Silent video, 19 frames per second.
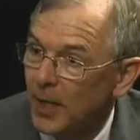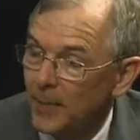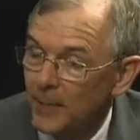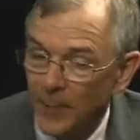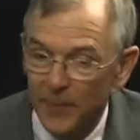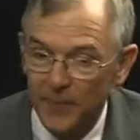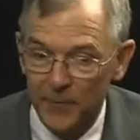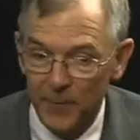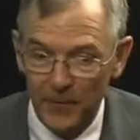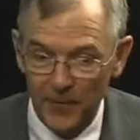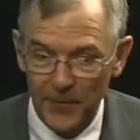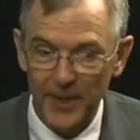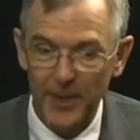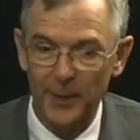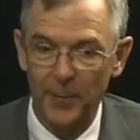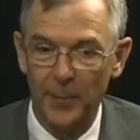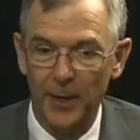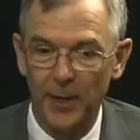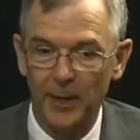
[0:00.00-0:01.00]
And if you think
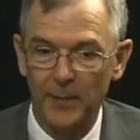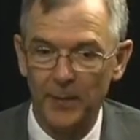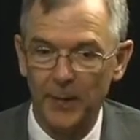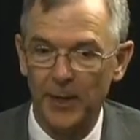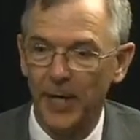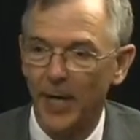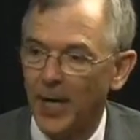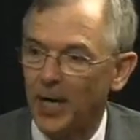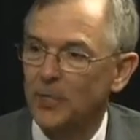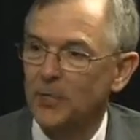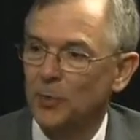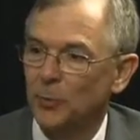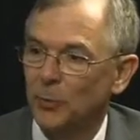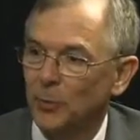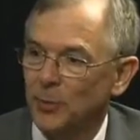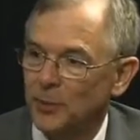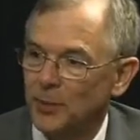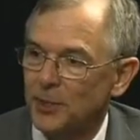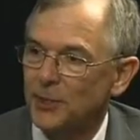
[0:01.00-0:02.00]
about it, the
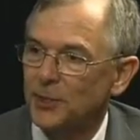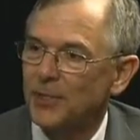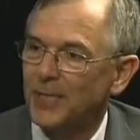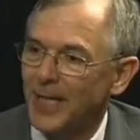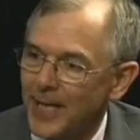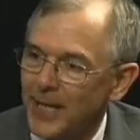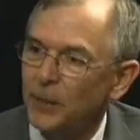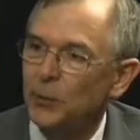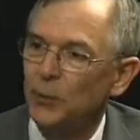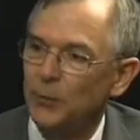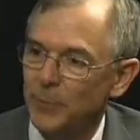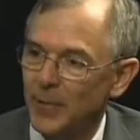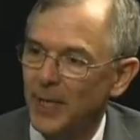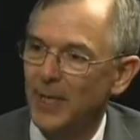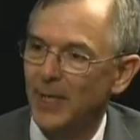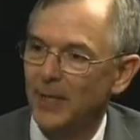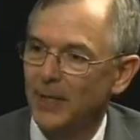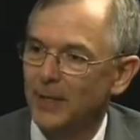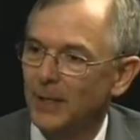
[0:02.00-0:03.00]
gospel is
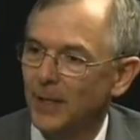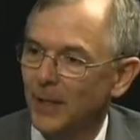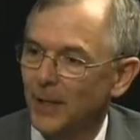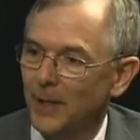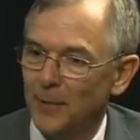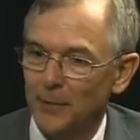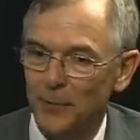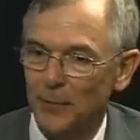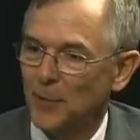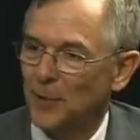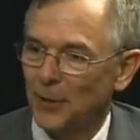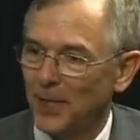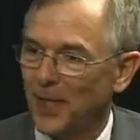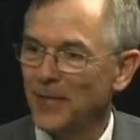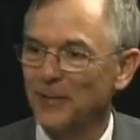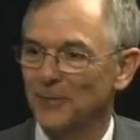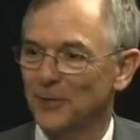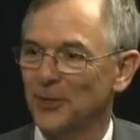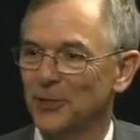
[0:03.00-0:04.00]
tailor-made for the
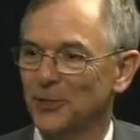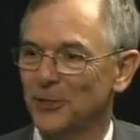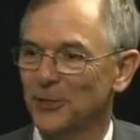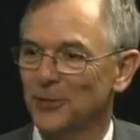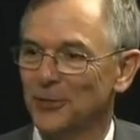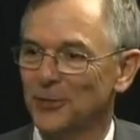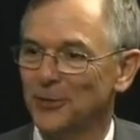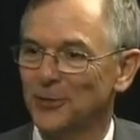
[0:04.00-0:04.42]
life issues.